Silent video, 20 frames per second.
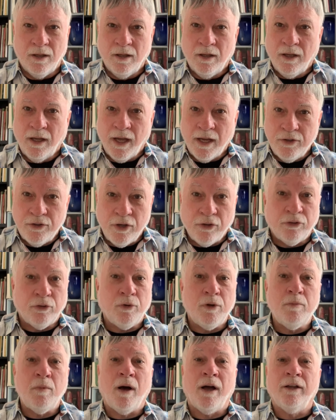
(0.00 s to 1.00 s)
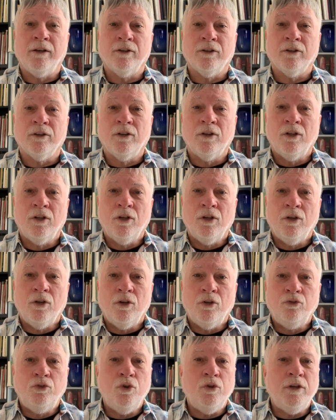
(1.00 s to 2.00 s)
And just a reminder,
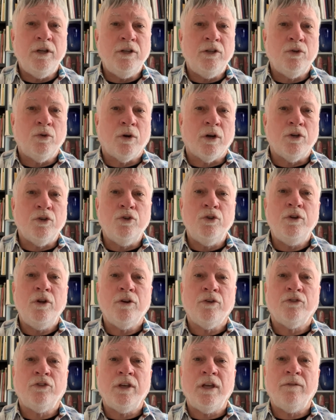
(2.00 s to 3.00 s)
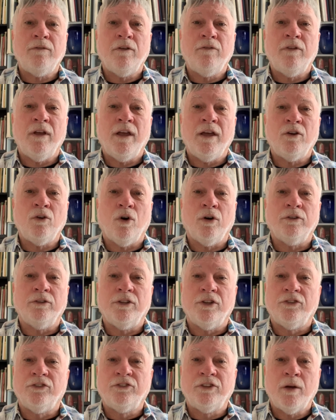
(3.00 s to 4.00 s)
tune in to our New Year's Eve event on
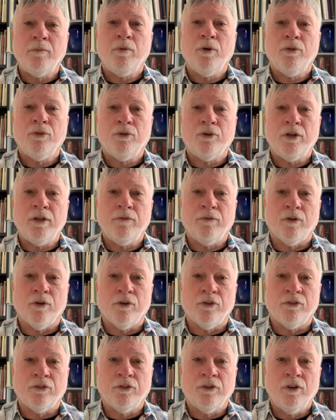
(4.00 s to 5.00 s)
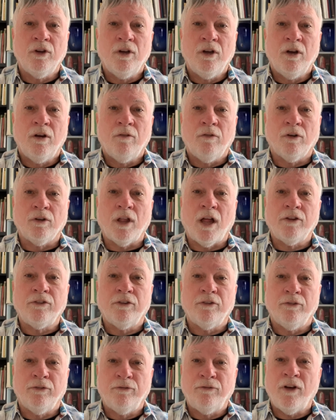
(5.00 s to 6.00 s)
December 31st for lots
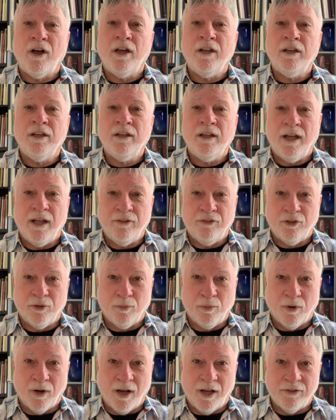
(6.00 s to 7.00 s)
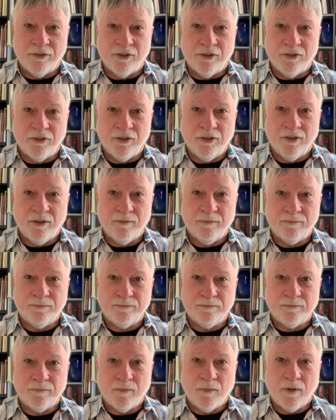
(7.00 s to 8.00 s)
of fun and surprises.
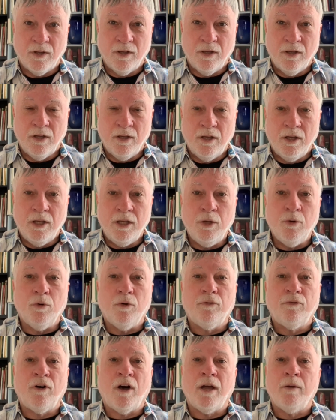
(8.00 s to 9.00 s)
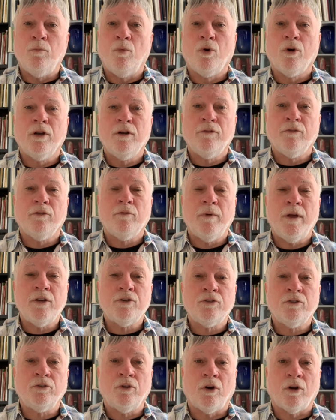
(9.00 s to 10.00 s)
You will find more
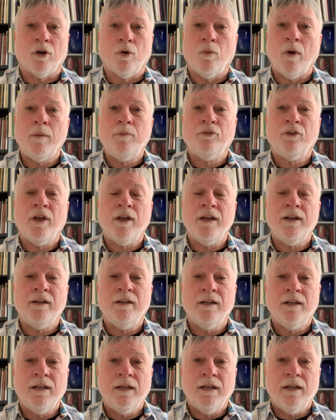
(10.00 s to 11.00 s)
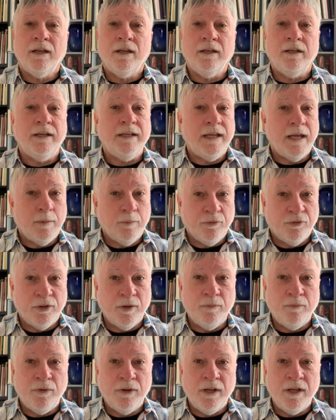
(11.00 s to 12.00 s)
information on our website,
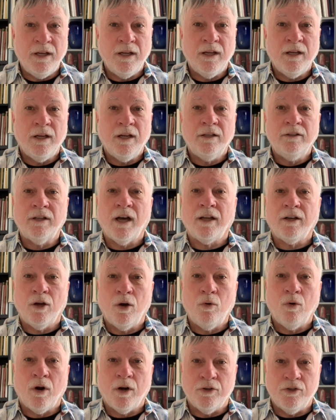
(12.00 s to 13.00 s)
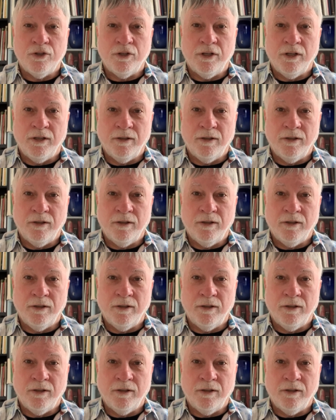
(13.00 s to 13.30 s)
dmsymphony.org.